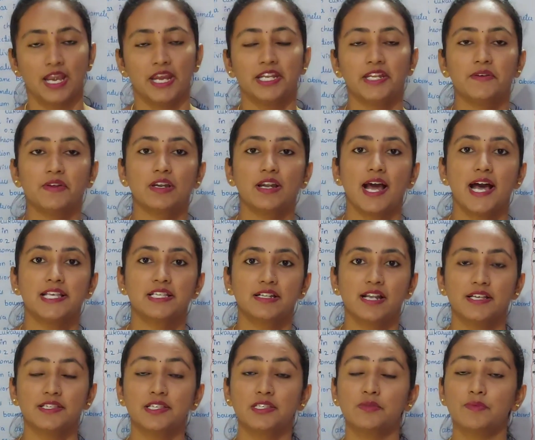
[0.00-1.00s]
In our last
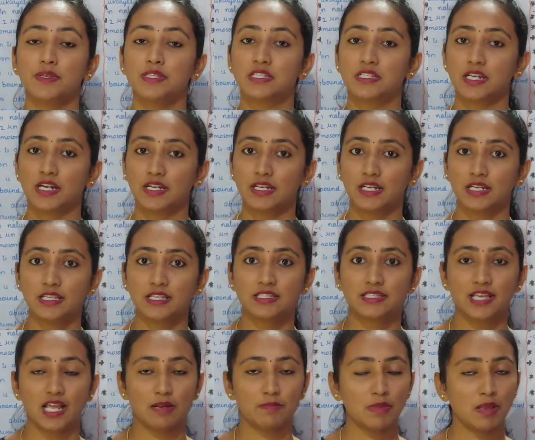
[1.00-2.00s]
classes we studied the
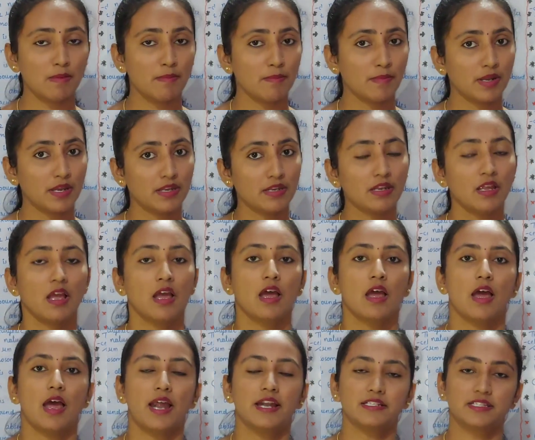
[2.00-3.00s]
cell membrane
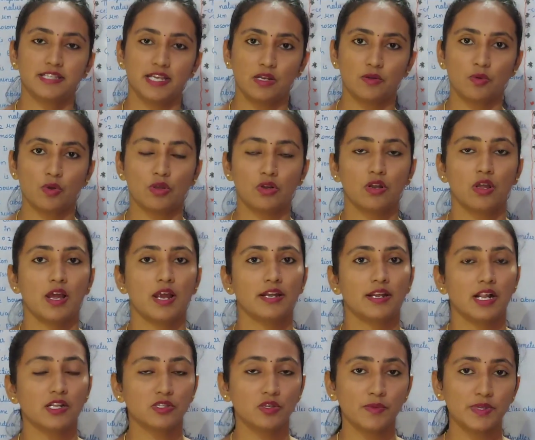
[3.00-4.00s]
and cell wall, and
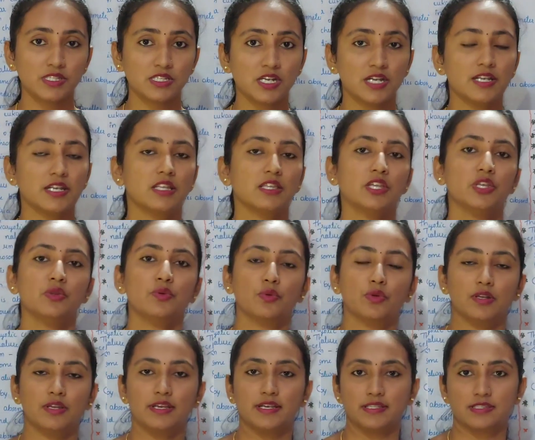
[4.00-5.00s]
also we studied the
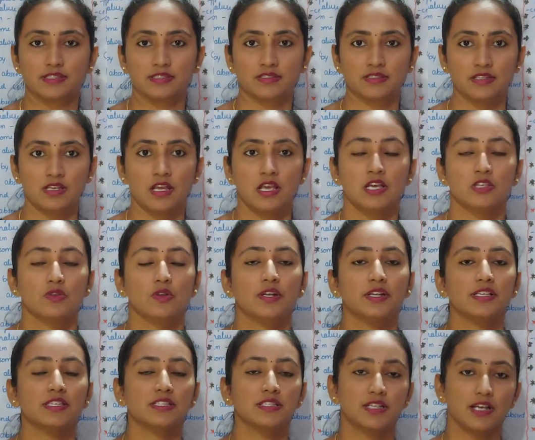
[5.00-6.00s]
nucleus. So let
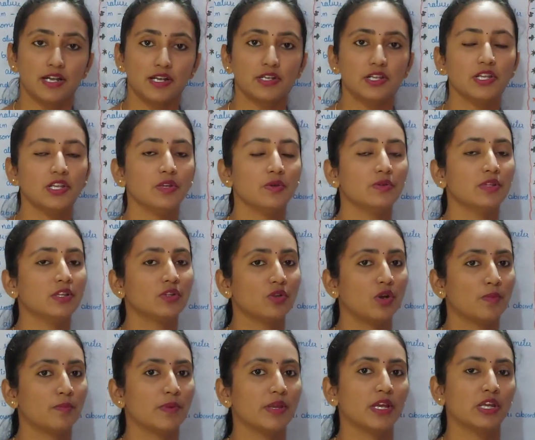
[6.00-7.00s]
us continue the
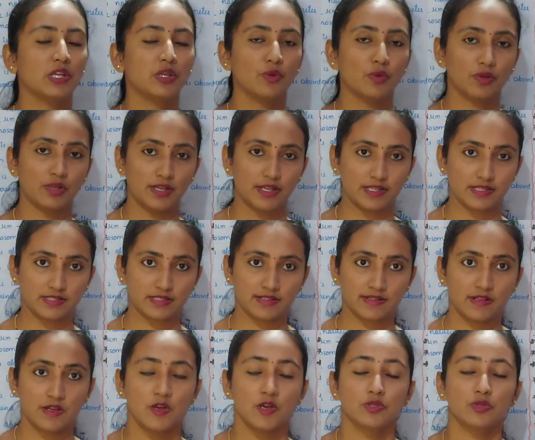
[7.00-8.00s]
topic nucleus.
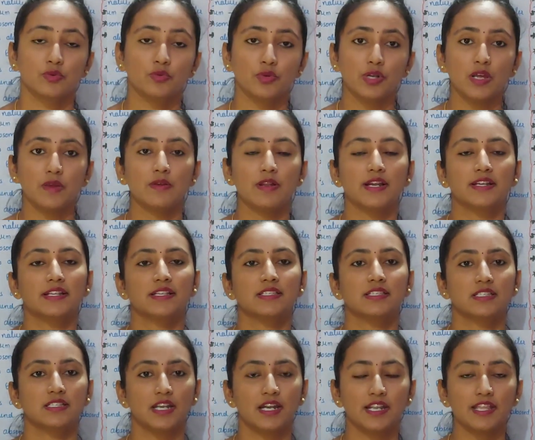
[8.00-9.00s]
So today let us
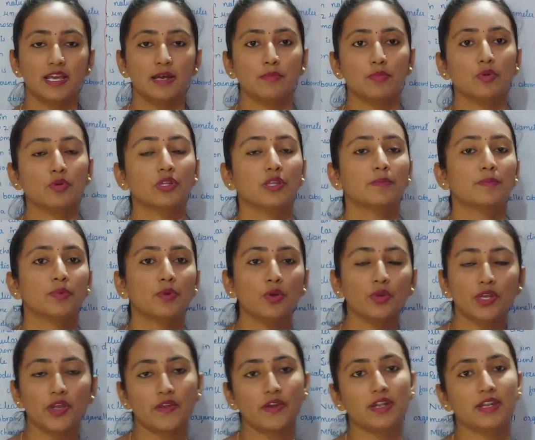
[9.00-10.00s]
study about the
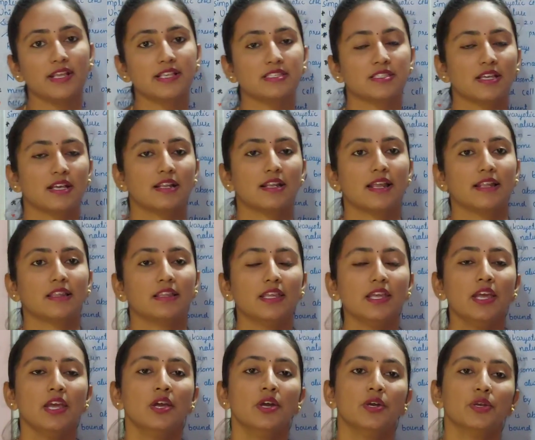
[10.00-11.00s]
prokaryotic cell and the
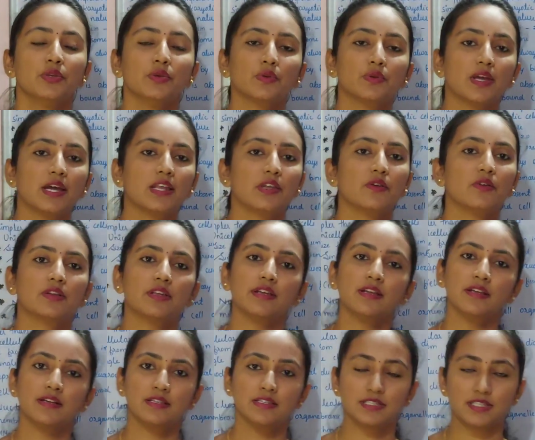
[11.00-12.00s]
eukaryotic
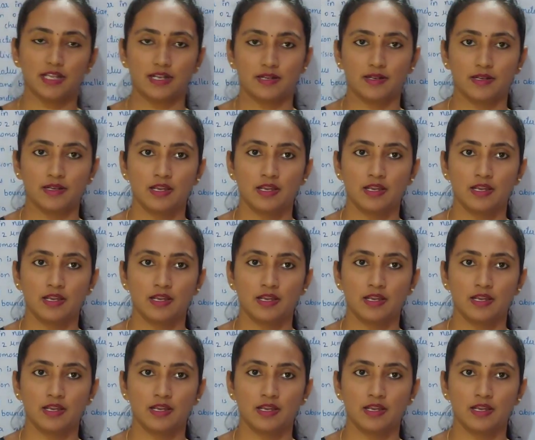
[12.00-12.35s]
cell.